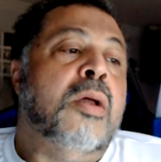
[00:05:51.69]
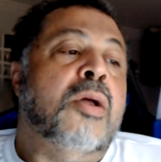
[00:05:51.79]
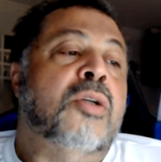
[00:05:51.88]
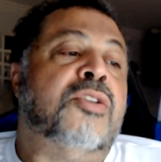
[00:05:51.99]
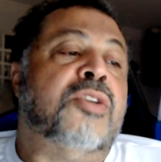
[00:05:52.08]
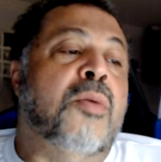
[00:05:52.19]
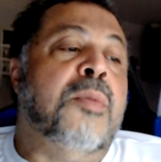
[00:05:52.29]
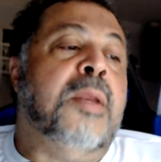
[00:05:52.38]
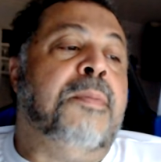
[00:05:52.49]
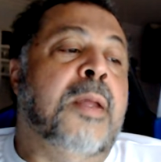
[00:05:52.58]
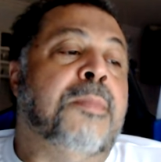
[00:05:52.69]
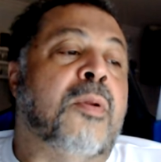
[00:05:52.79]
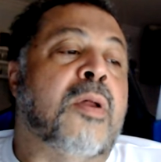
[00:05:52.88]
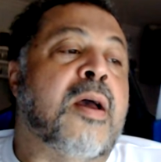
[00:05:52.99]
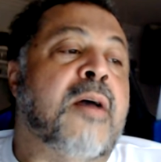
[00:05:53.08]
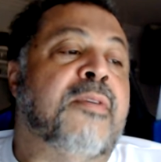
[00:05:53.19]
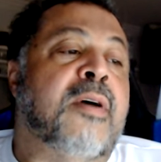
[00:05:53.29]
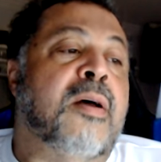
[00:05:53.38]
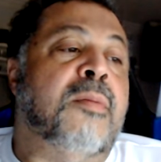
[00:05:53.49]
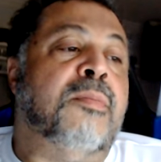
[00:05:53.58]
so many people have
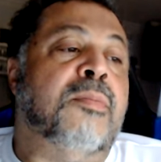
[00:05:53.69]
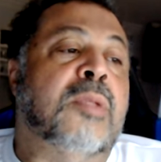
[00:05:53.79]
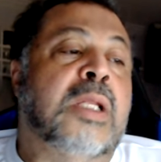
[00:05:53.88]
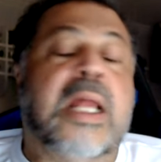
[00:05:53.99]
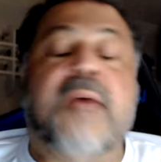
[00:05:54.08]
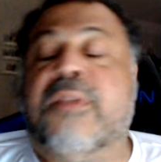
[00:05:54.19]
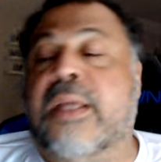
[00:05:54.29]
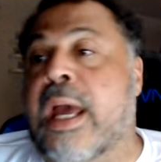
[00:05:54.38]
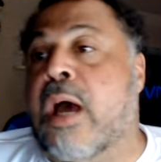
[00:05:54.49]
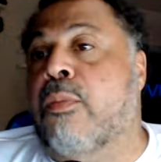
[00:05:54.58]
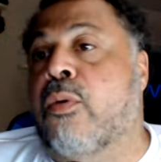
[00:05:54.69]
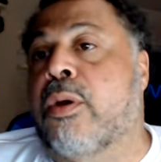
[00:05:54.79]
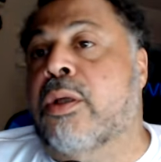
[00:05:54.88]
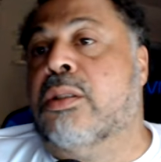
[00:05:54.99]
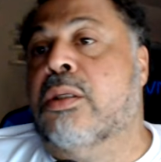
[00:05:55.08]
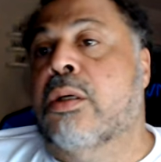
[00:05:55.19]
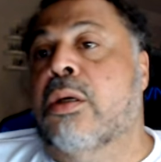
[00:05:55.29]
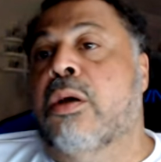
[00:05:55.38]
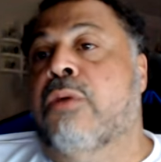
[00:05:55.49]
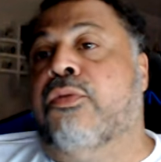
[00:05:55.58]
um, left the Cowboys
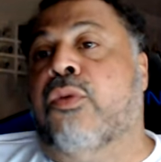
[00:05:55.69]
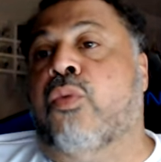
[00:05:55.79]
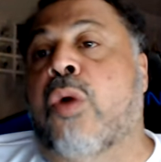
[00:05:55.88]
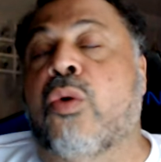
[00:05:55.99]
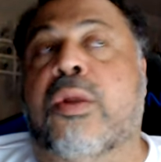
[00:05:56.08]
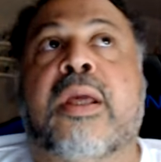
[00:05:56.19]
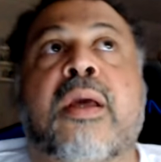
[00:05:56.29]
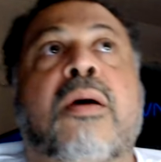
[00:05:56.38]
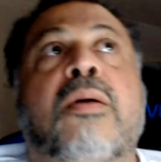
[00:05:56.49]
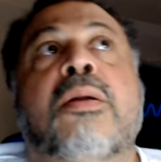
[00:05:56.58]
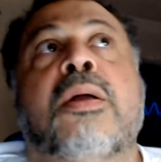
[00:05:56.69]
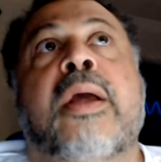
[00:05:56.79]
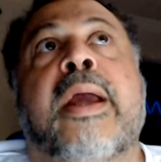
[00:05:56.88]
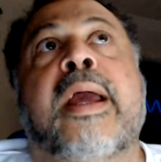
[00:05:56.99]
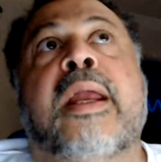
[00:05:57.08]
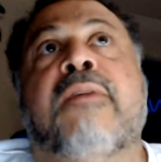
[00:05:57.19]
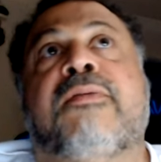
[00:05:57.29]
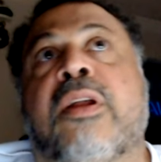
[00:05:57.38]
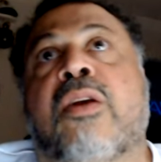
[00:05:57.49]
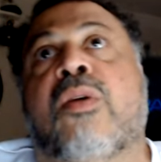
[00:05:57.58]
for roadkill and have
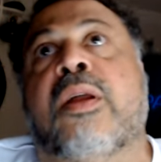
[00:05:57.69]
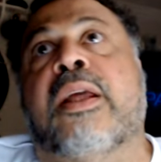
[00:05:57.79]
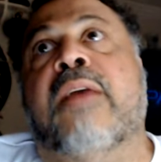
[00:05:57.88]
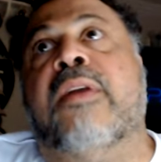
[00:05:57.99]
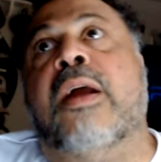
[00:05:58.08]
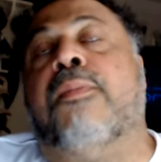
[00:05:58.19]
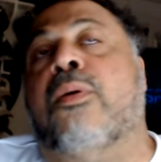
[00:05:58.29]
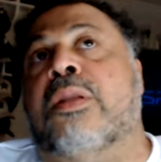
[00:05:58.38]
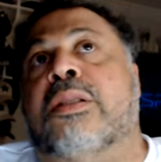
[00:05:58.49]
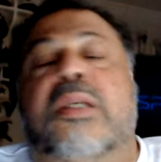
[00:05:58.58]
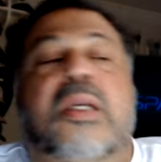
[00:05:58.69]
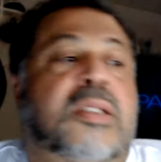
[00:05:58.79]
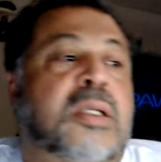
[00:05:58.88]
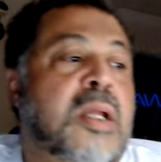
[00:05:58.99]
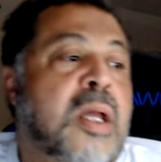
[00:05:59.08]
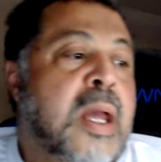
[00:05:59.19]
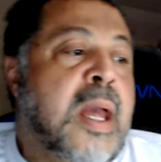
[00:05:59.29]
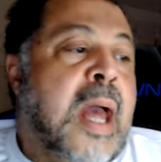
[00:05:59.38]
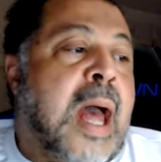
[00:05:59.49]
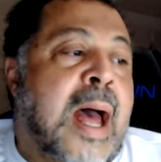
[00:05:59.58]
literally given up on the season.
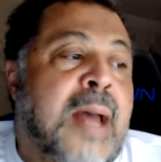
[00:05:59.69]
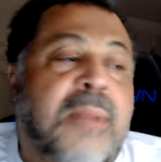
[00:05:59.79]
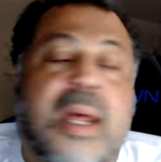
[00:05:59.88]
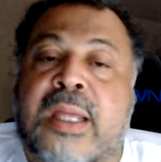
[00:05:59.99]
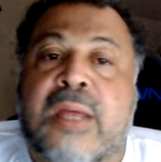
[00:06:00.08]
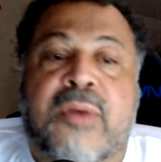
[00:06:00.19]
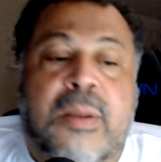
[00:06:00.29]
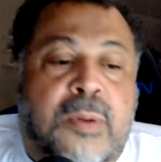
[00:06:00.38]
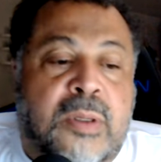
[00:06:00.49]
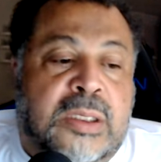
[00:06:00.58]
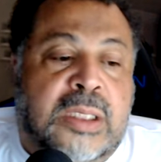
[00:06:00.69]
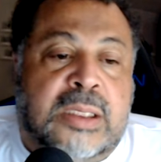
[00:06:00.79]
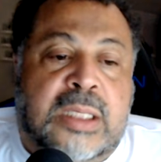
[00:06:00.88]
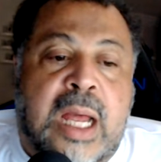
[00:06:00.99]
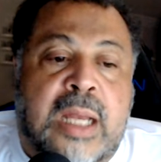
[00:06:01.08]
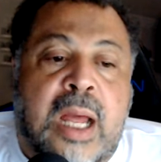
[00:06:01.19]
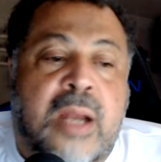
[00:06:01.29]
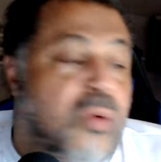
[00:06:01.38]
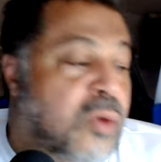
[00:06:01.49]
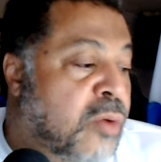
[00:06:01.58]
I'm not giving up on the season. I, I
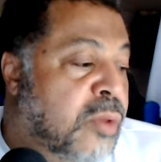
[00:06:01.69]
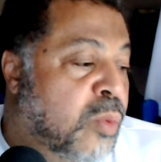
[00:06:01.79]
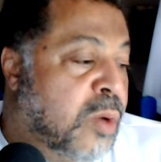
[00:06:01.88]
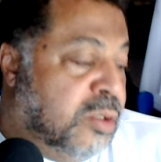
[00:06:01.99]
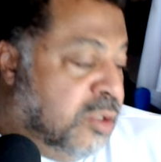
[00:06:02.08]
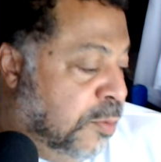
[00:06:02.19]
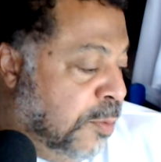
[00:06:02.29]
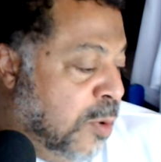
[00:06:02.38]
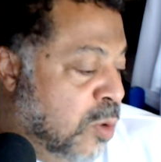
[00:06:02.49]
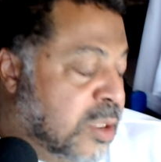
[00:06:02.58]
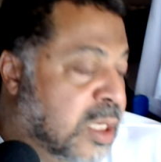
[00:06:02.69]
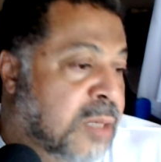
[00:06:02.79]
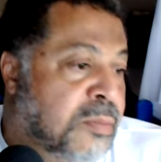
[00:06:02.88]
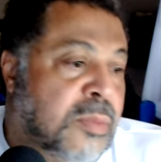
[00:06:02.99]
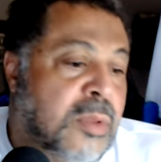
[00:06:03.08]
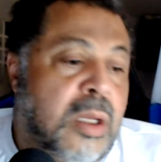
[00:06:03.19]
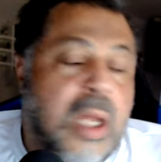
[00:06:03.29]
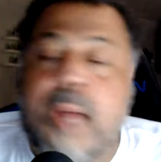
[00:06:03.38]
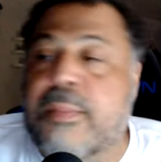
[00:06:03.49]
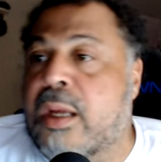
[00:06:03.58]
don't know that we're a Super Bowl team.
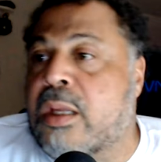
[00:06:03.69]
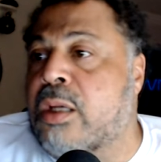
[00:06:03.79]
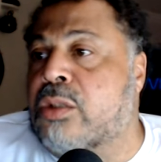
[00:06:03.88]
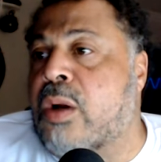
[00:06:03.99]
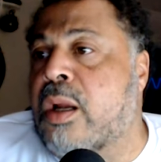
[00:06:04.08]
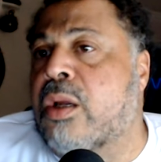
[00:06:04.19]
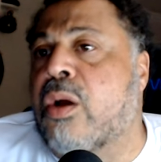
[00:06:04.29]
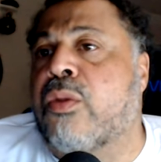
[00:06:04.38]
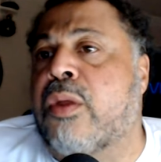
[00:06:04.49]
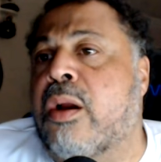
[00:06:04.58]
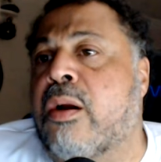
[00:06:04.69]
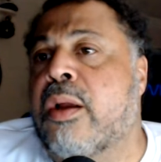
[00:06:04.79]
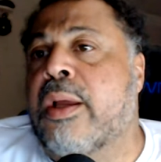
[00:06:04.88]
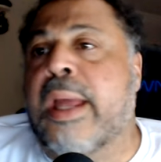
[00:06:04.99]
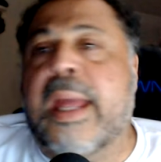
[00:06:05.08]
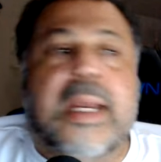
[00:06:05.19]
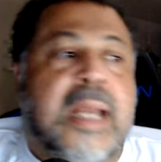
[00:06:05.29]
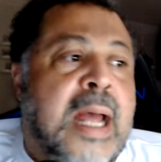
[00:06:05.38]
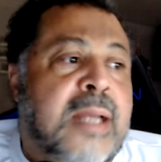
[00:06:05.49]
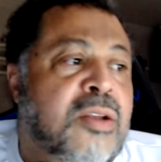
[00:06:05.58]
I'm not going to try and go there and
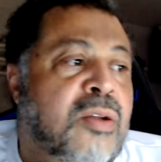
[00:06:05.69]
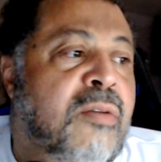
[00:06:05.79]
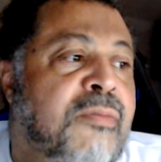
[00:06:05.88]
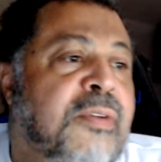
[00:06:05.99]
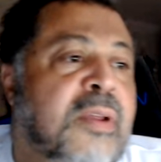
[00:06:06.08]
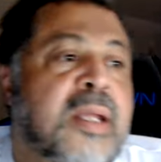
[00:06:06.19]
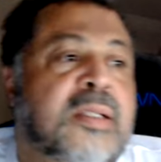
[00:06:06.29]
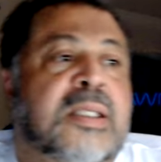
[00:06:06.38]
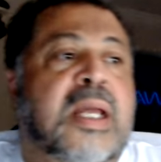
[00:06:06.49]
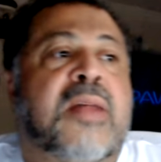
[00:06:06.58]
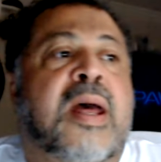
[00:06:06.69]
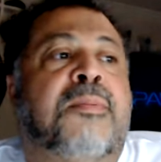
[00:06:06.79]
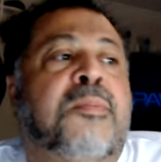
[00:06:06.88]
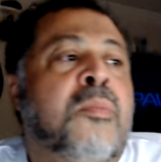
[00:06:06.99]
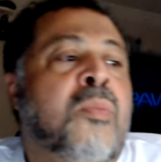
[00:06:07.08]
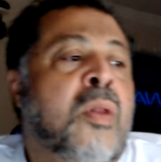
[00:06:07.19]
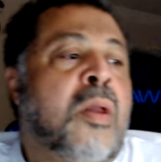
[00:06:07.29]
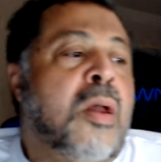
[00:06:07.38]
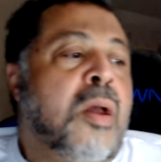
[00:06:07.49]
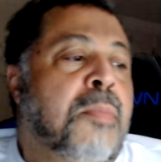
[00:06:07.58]
lie to and, and say that.
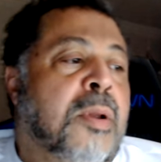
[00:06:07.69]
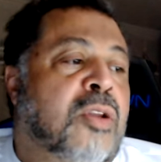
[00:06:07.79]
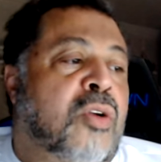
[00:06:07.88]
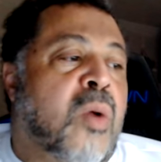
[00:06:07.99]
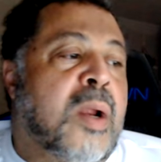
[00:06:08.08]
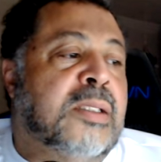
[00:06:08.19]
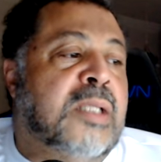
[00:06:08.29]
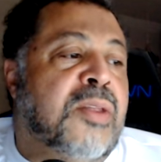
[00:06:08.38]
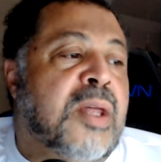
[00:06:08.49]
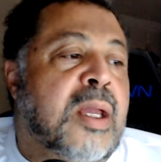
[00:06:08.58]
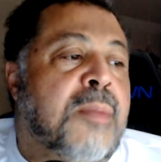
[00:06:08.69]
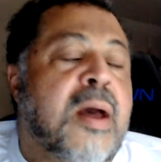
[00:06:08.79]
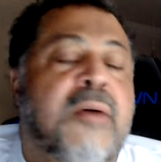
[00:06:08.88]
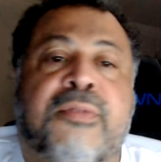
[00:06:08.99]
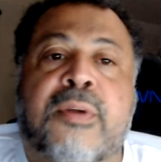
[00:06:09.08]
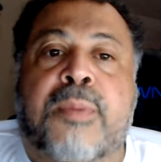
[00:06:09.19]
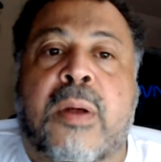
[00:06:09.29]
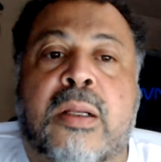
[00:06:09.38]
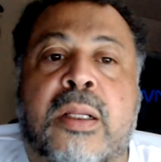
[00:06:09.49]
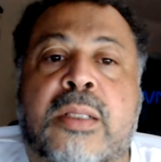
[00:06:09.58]
But the crazy thing about
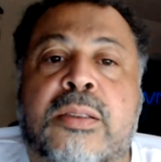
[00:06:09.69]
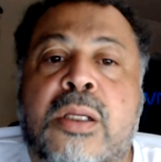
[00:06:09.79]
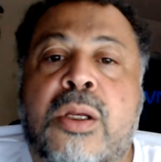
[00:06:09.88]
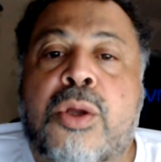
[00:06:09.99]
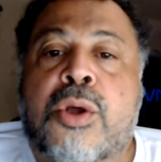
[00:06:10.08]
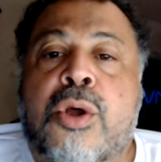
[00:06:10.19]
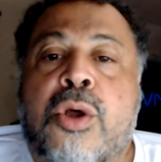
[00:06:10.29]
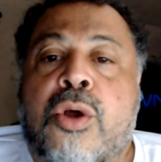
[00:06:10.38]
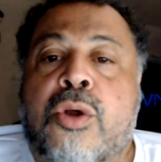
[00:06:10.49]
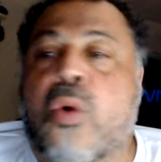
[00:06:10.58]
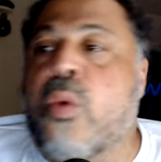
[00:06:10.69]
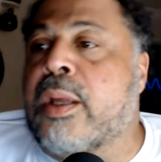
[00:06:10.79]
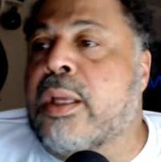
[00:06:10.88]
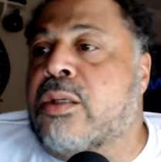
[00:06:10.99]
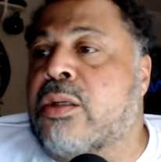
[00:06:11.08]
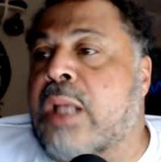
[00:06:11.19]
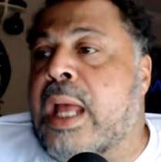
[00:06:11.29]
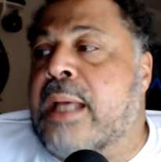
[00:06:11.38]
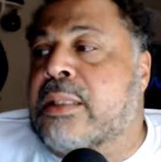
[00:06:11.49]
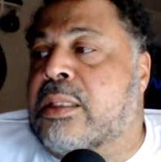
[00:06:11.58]
football is, going into
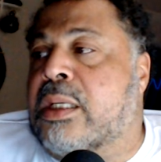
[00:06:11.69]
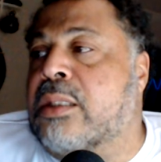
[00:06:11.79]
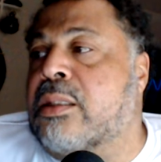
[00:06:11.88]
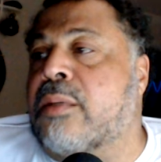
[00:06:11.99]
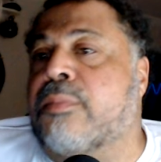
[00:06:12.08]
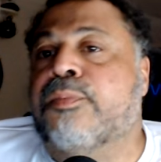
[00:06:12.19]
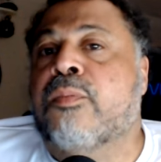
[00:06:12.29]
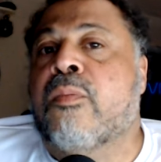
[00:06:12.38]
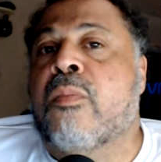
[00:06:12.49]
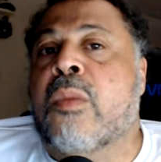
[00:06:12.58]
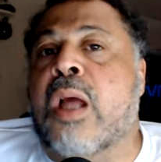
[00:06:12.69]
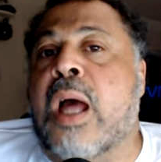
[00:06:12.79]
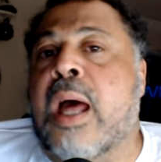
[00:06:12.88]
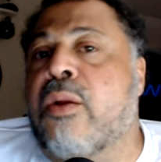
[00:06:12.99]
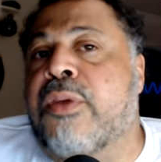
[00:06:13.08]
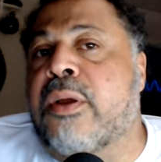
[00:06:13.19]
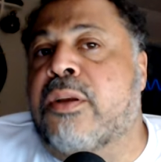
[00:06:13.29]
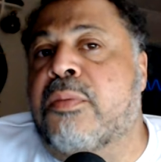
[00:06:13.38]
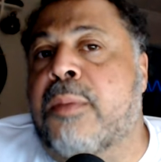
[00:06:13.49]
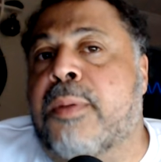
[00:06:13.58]
last season, I don't think
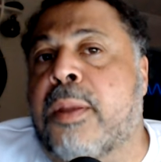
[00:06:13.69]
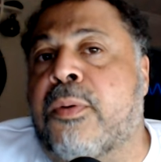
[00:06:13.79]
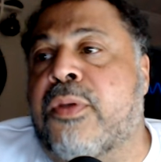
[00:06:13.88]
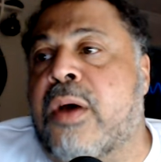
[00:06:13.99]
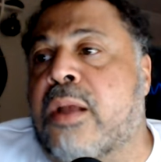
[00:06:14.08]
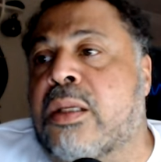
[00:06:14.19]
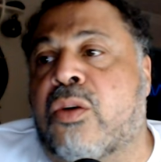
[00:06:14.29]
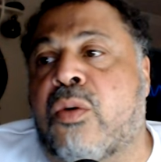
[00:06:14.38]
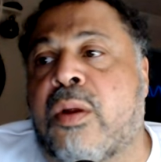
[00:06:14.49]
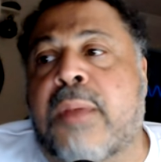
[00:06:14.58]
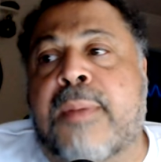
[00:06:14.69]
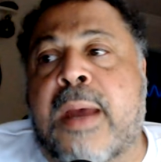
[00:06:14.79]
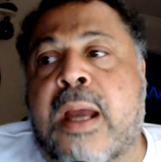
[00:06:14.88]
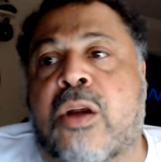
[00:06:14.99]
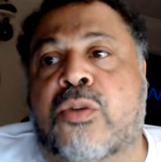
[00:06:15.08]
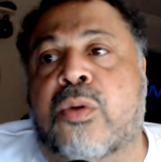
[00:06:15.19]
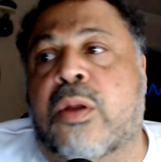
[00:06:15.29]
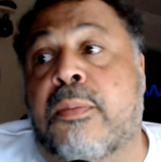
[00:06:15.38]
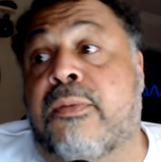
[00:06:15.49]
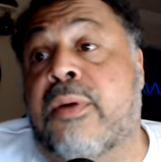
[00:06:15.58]
too many people thought that the Green Bay Packers were
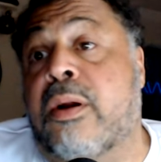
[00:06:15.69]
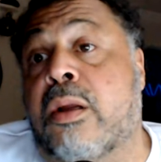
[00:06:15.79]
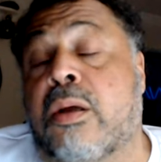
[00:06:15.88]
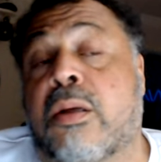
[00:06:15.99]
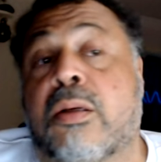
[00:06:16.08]
going to be very good.